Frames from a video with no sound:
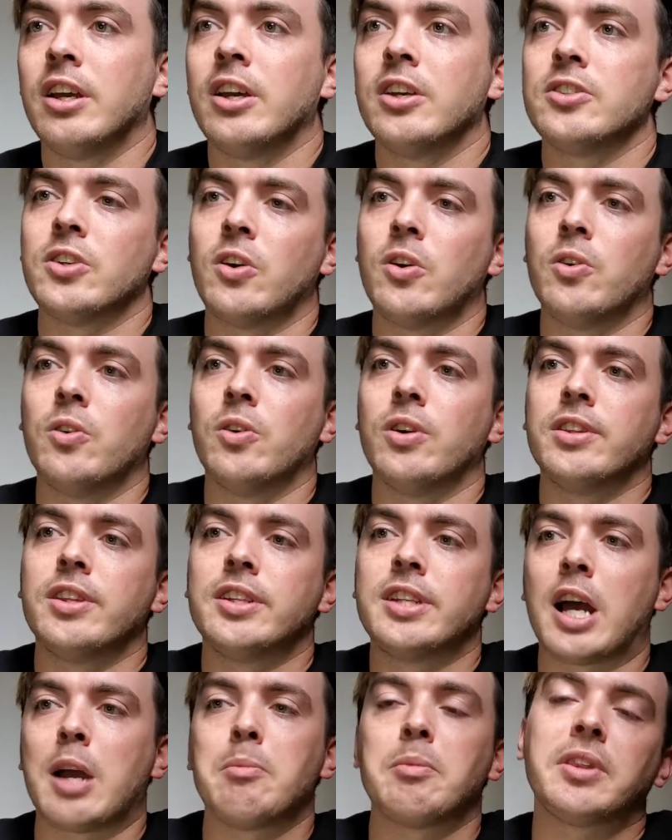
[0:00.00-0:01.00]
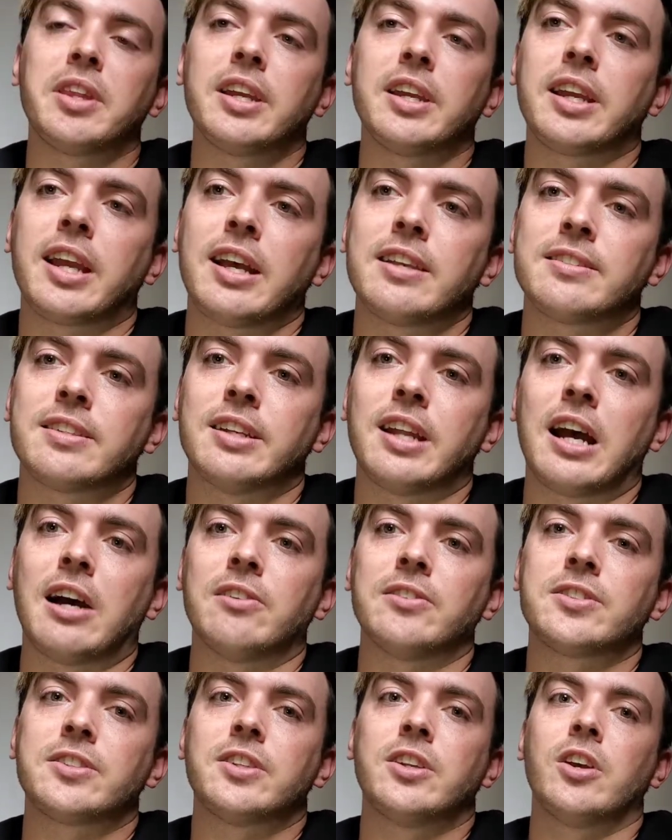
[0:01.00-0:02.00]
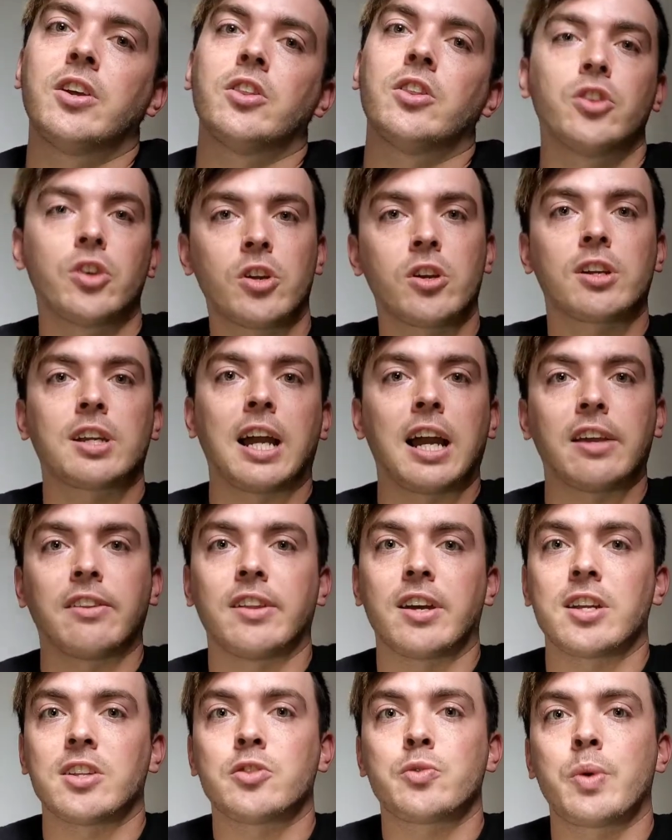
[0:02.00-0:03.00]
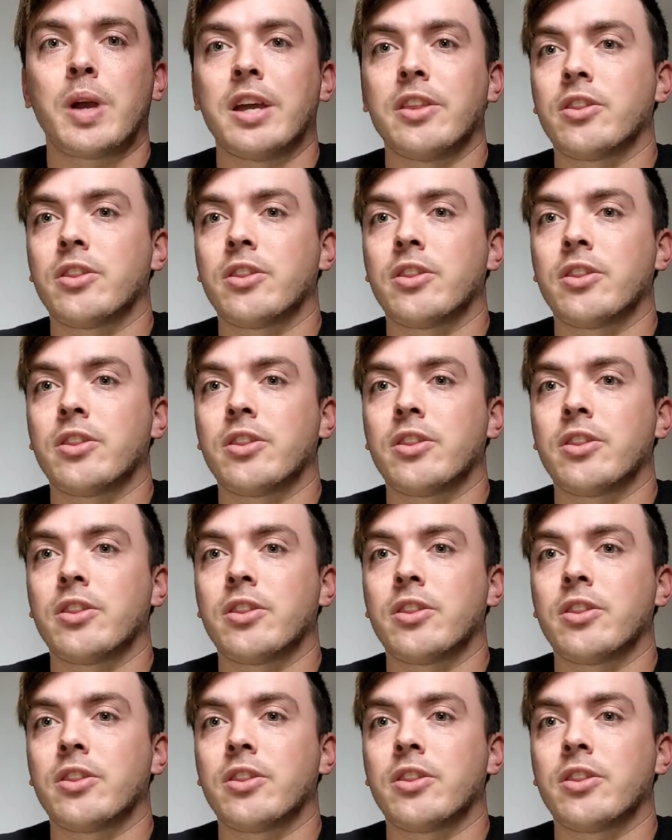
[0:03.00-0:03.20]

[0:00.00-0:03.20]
So the Diamond League has announced their guidelines, right?